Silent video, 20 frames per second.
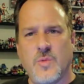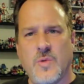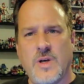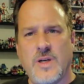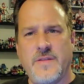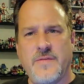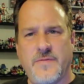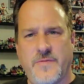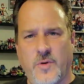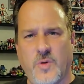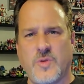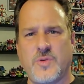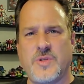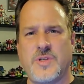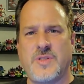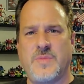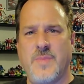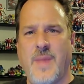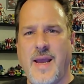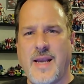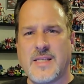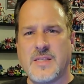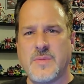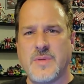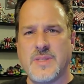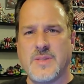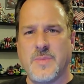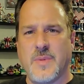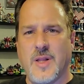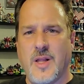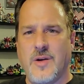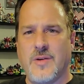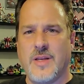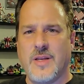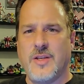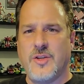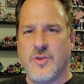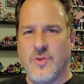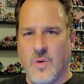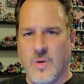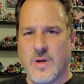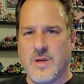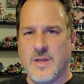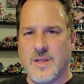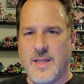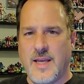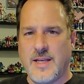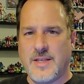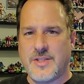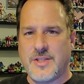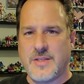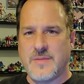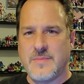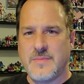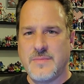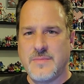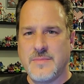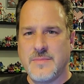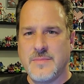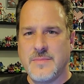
1 Fortress Maximus belong in your collection?